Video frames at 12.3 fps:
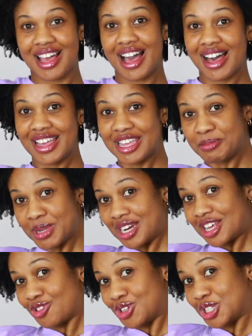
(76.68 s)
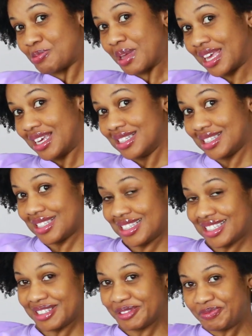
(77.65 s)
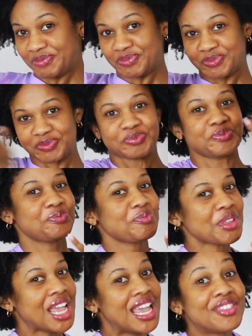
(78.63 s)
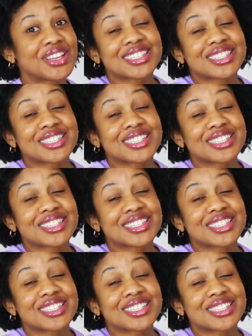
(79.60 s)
I am in another space. And